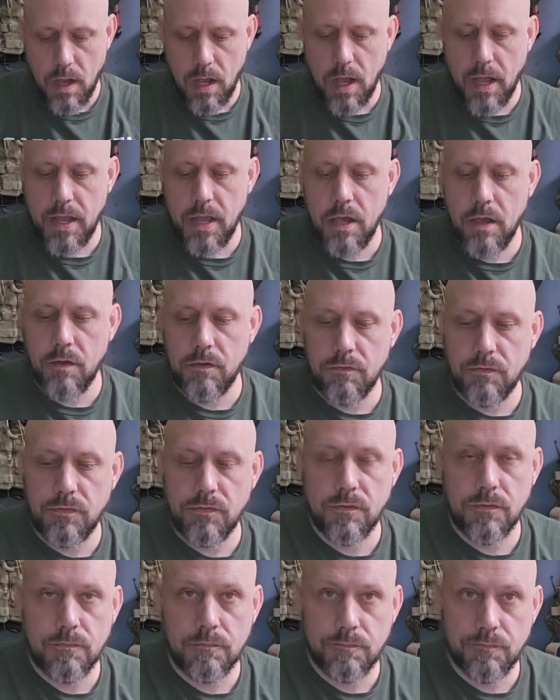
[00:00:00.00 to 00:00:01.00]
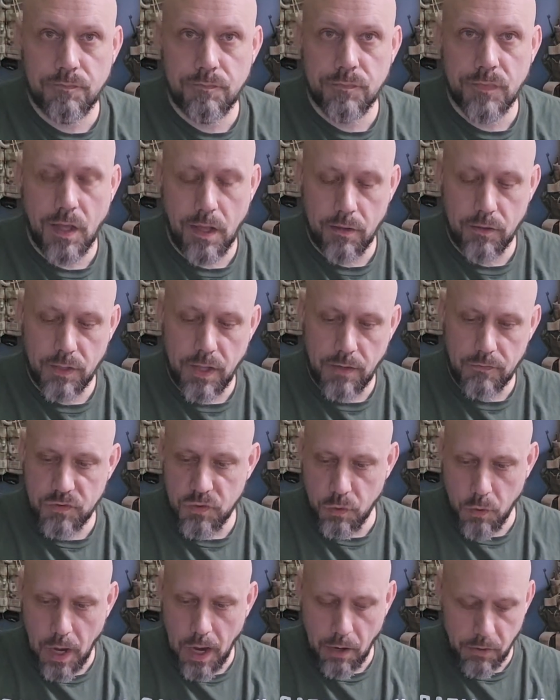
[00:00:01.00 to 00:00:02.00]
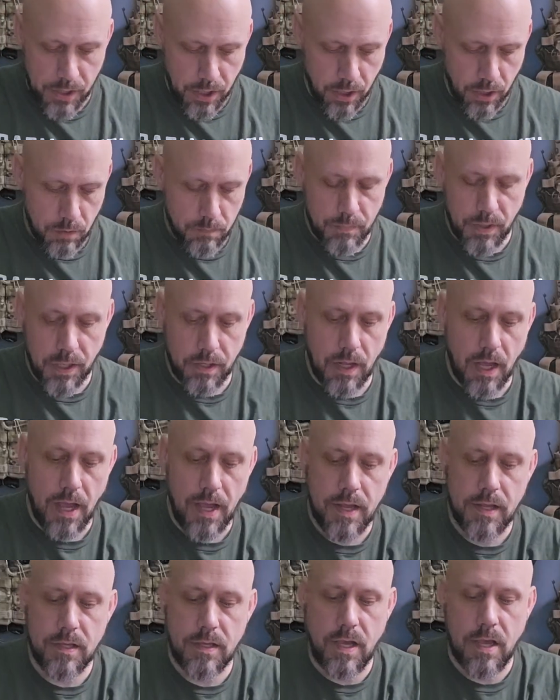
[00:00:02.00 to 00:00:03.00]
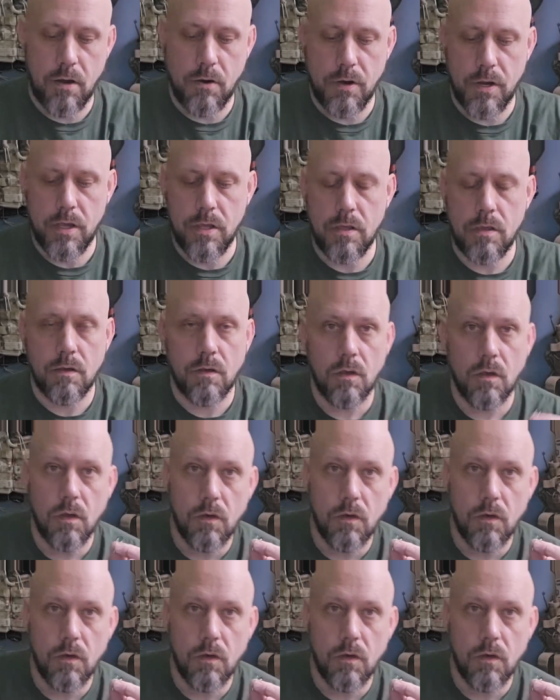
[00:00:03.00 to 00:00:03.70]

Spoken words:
I only have 2 out here, but I carry